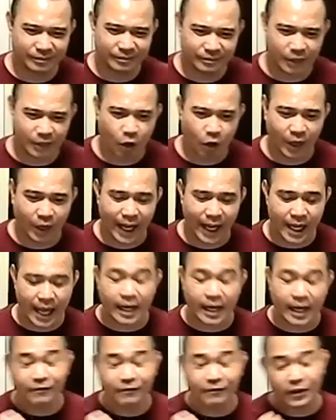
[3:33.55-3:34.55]
Okay, and
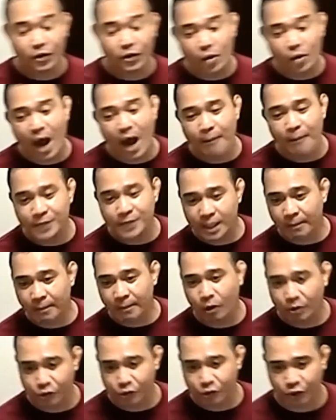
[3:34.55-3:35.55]
if you have some
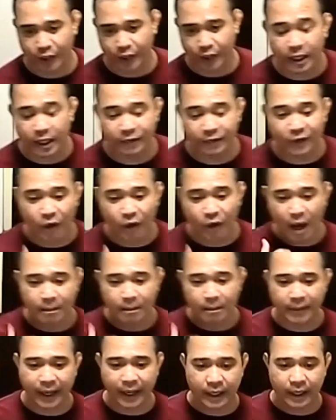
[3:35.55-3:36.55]
concern, if you have
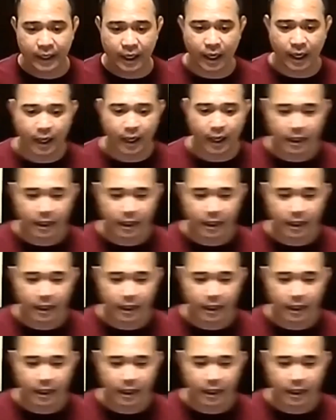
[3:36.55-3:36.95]
a